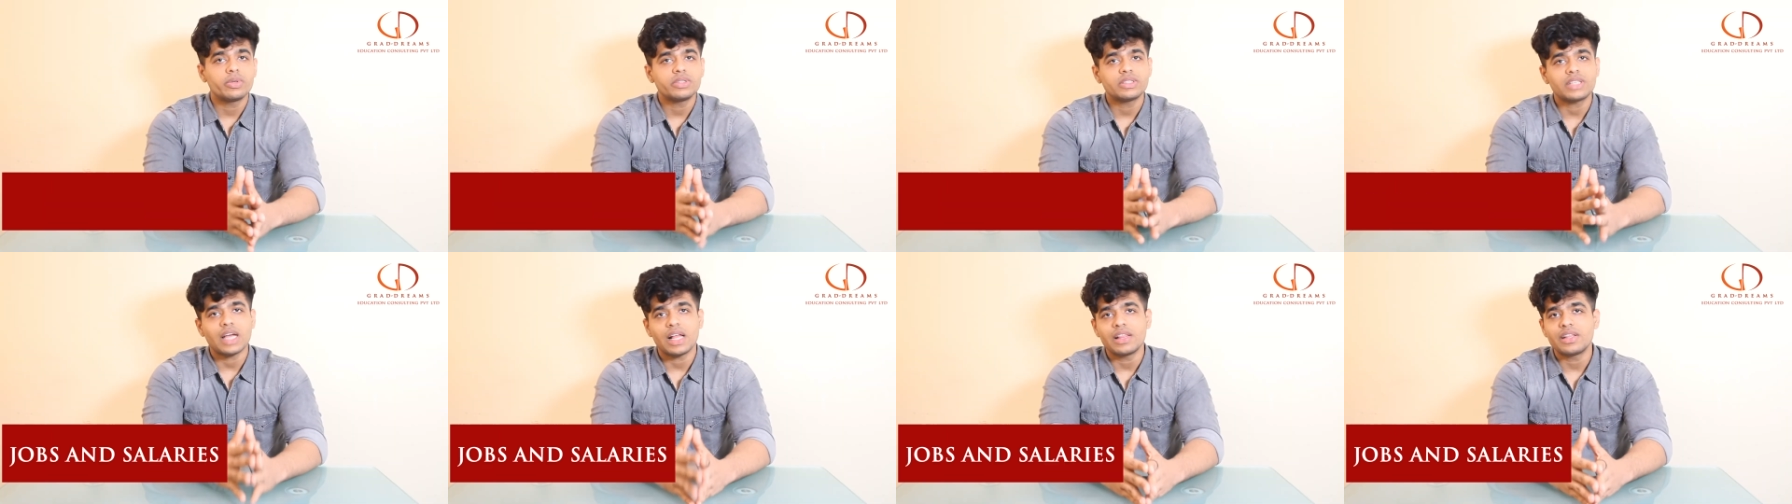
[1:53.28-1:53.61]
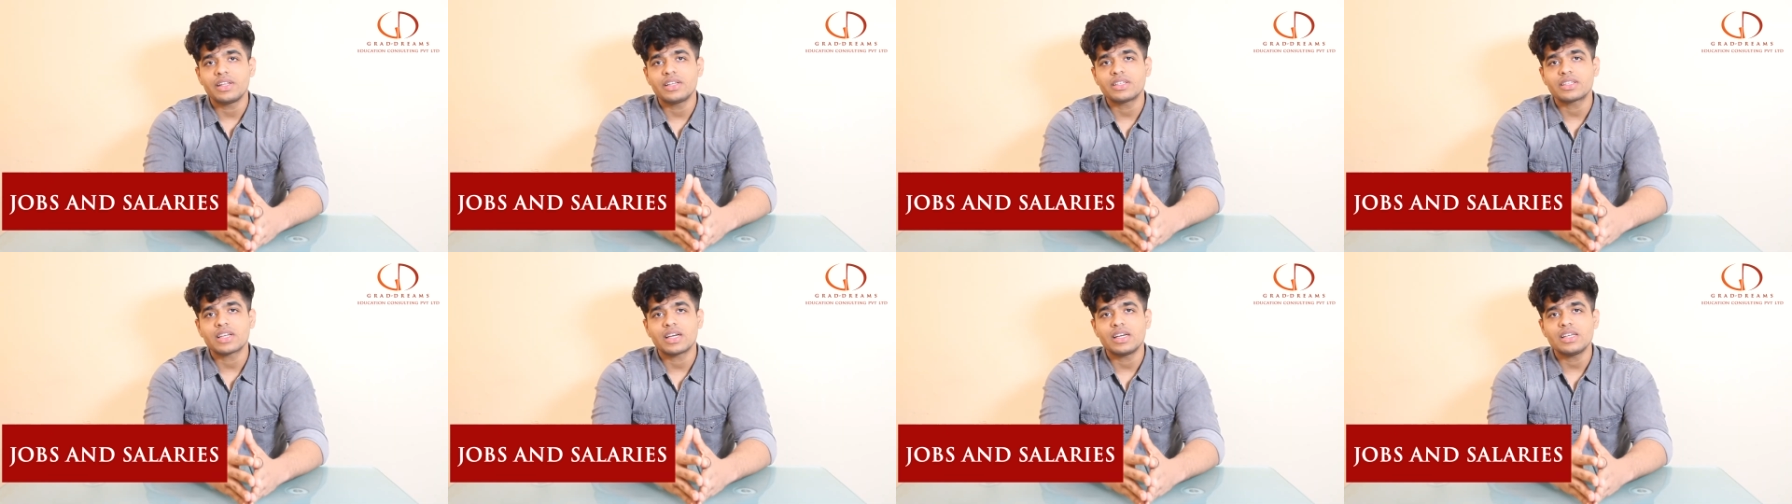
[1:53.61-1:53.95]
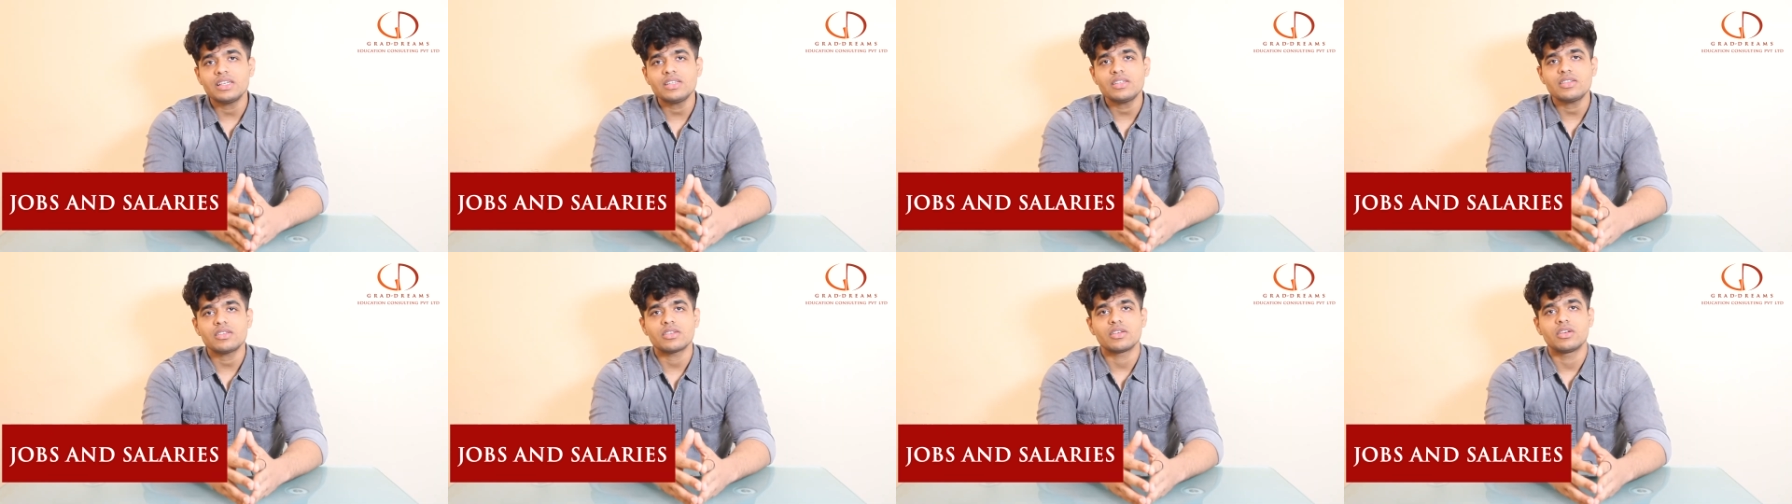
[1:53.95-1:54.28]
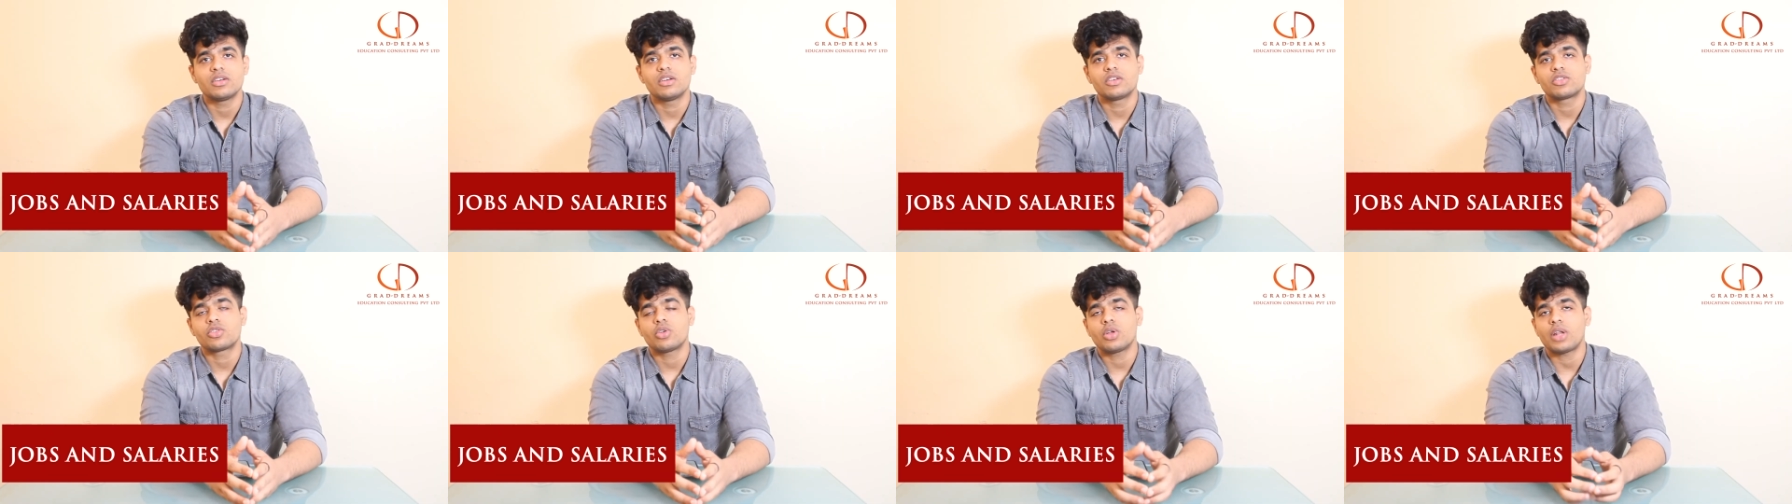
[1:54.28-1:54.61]
and salaries guys,
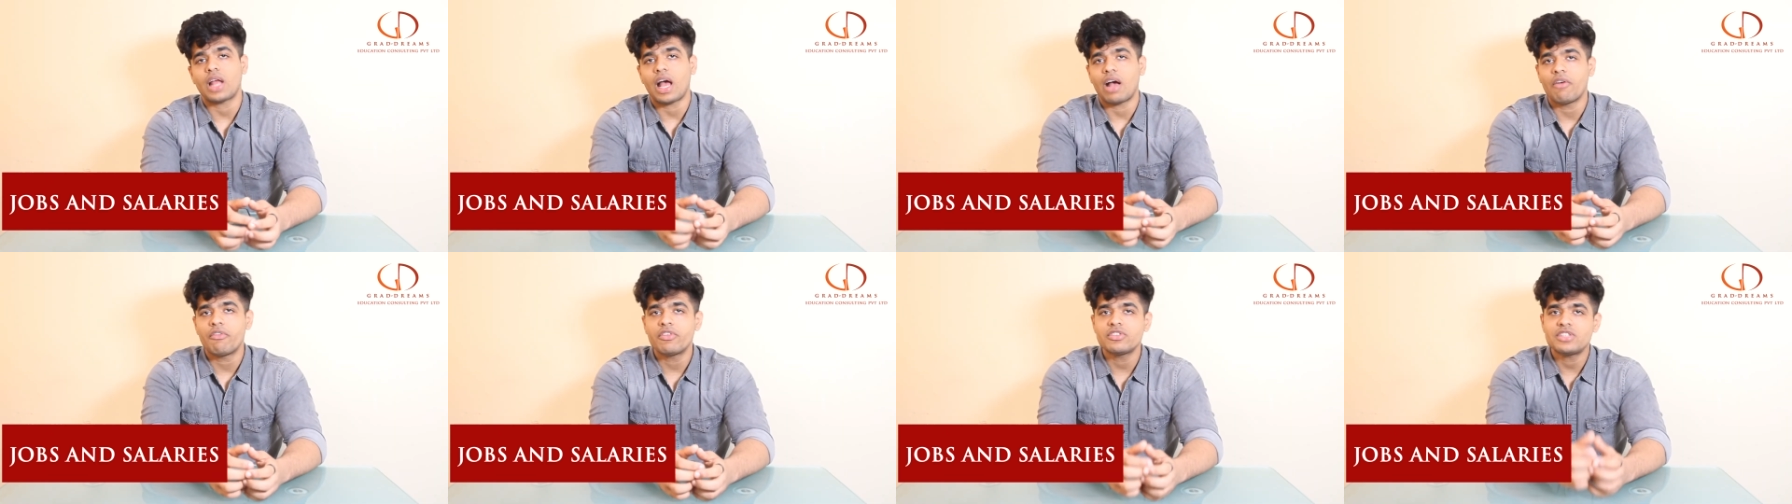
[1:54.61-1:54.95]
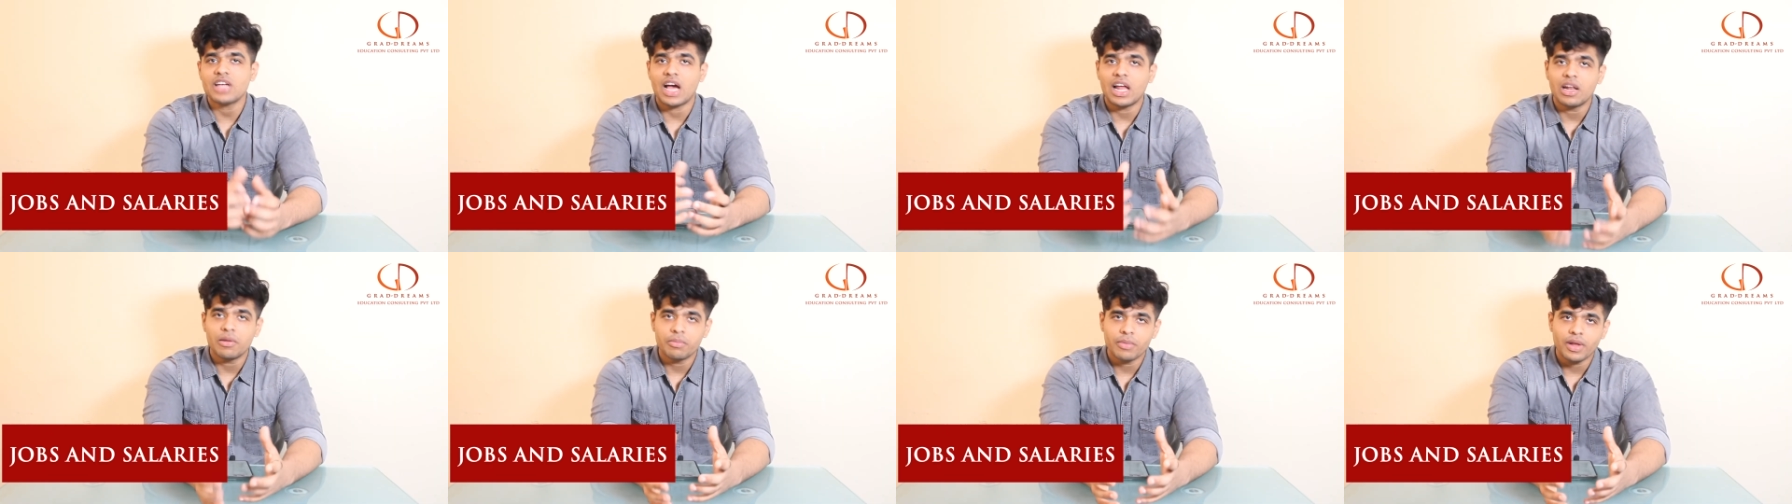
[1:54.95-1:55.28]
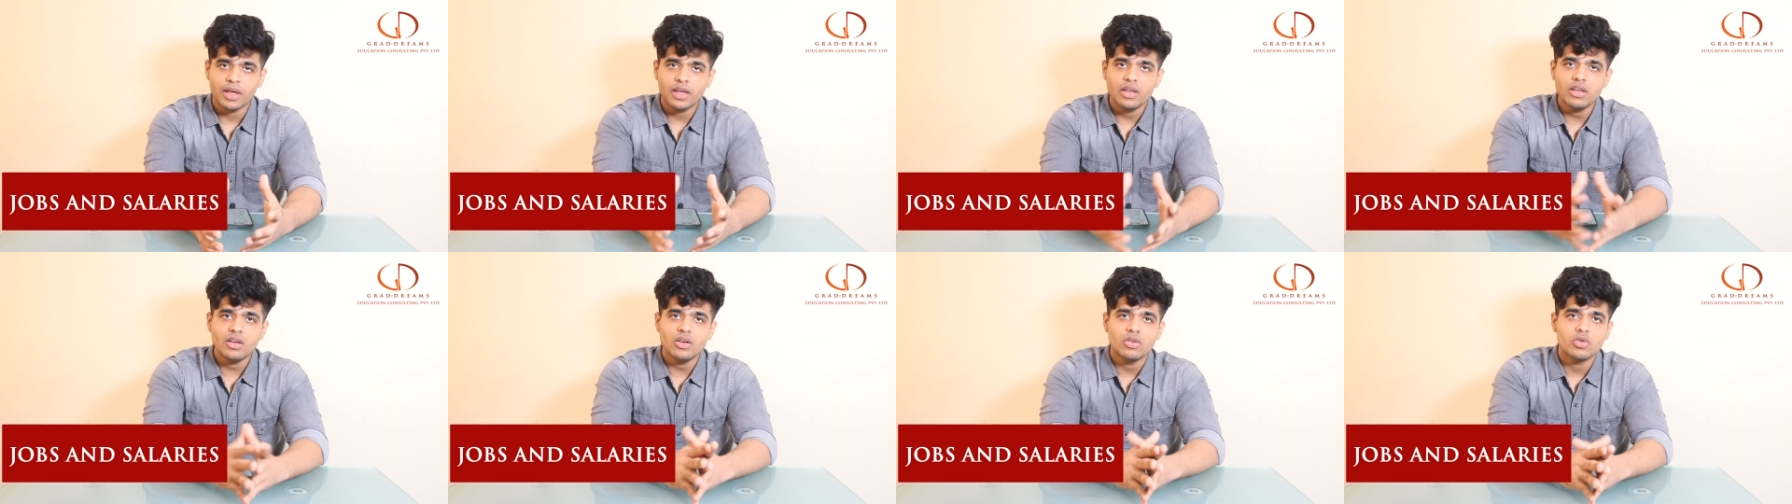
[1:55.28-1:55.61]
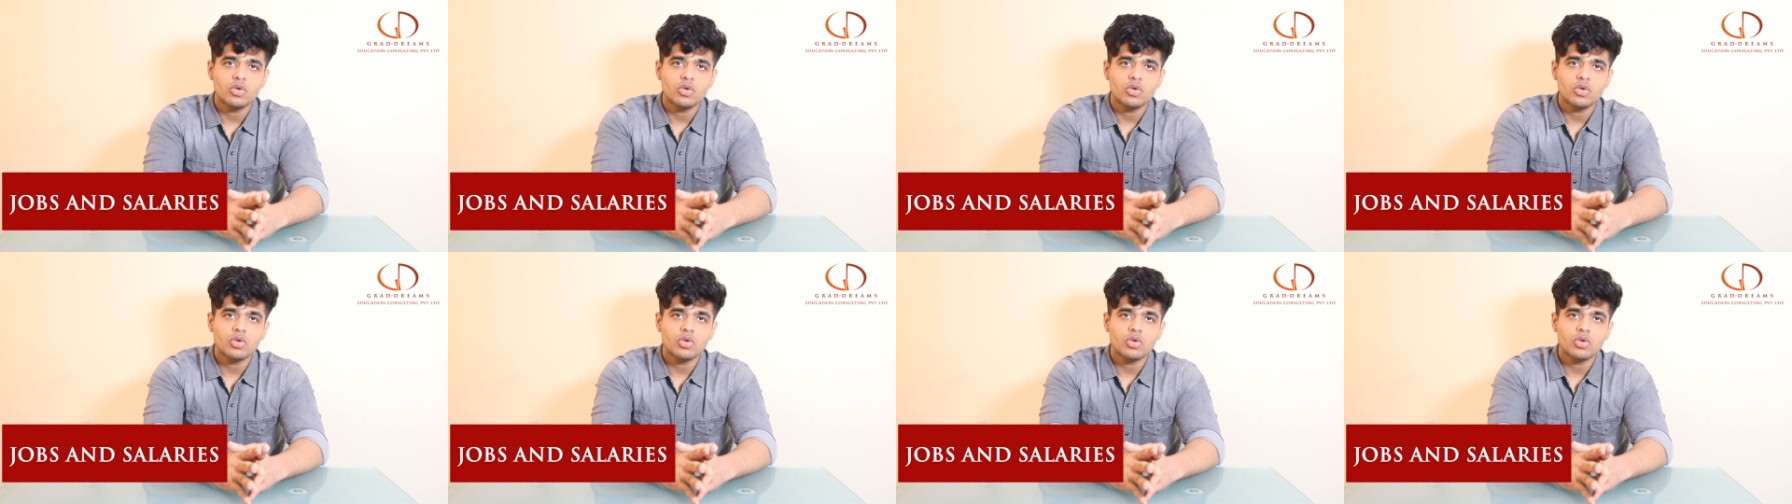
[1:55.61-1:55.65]
uh, so an average alumni